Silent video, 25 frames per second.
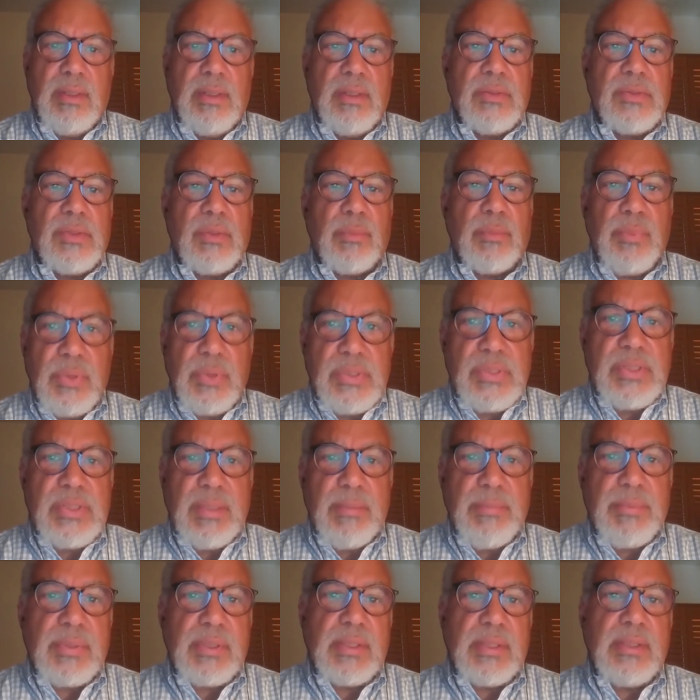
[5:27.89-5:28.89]
So put
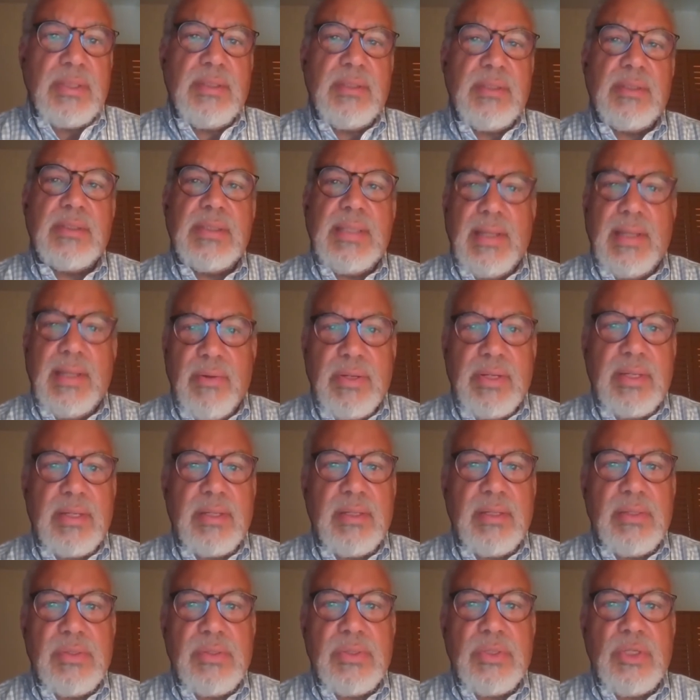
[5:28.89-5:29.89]
simply,
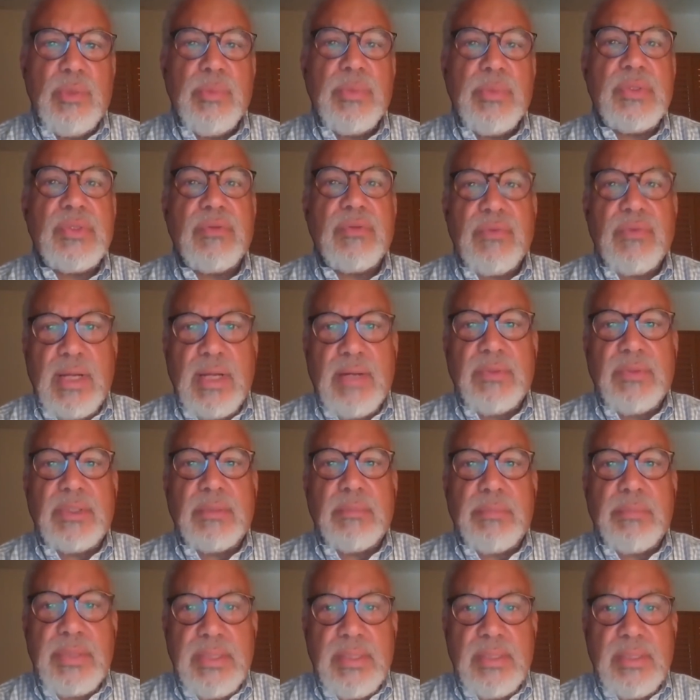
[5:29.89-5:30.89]
nowadays, human survival
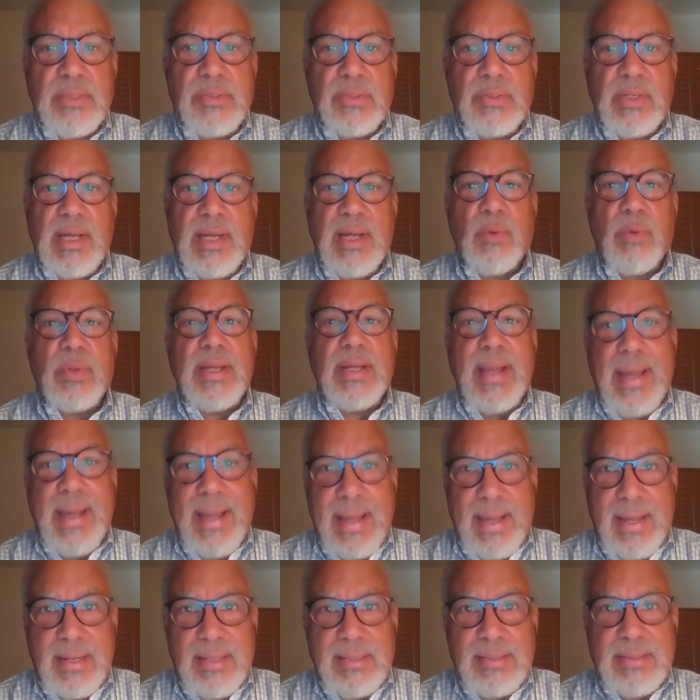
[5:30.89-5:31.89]
depends on how we
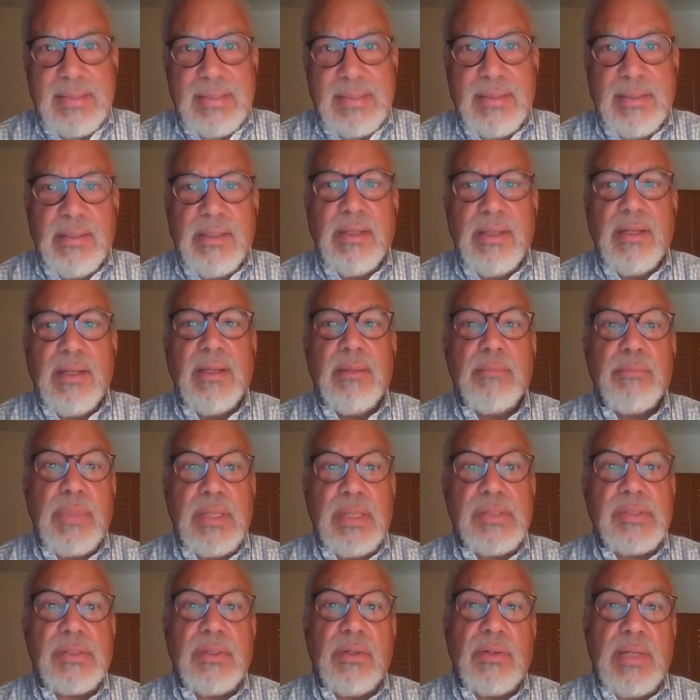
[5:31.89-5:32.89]
act
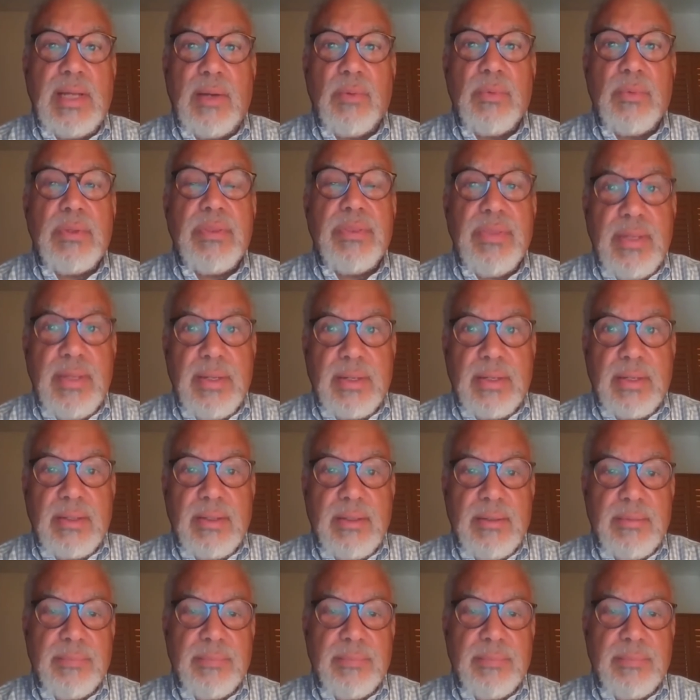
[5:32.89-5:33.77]
based on how we think.